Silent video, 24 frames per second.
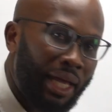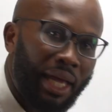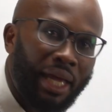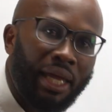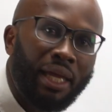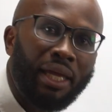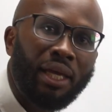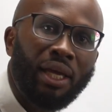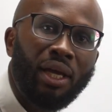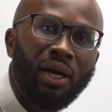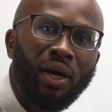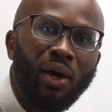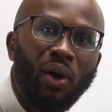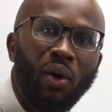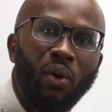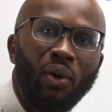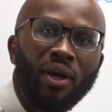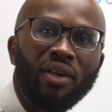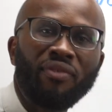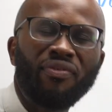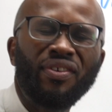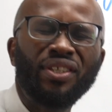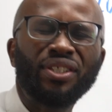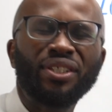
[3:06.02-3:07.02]
a
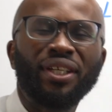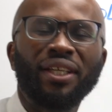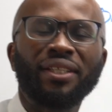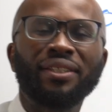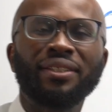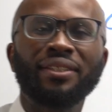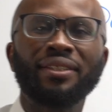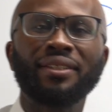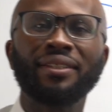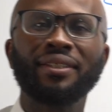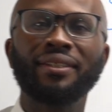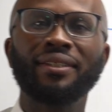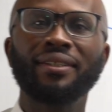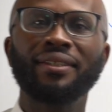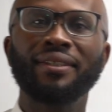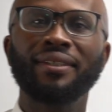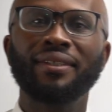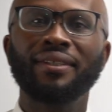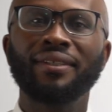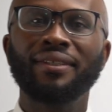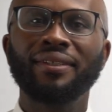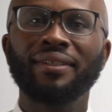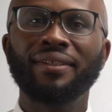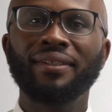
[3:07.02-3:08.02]
coefficient.
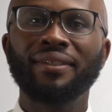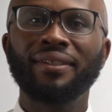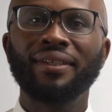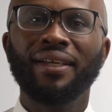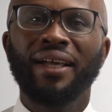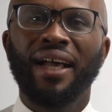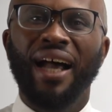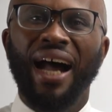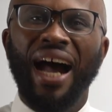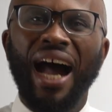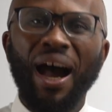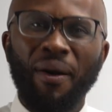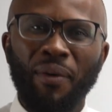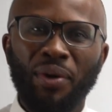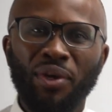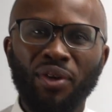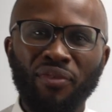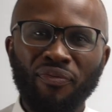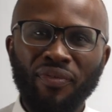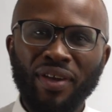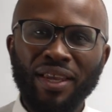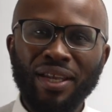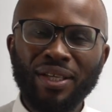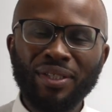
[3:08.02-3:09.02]
How are you
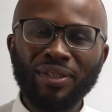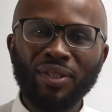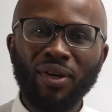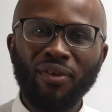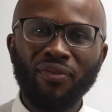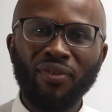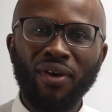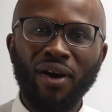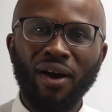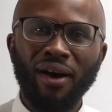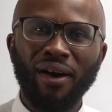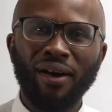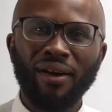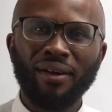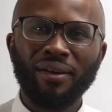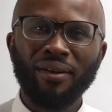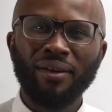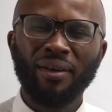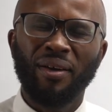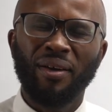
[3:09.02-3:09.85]
feeling so far?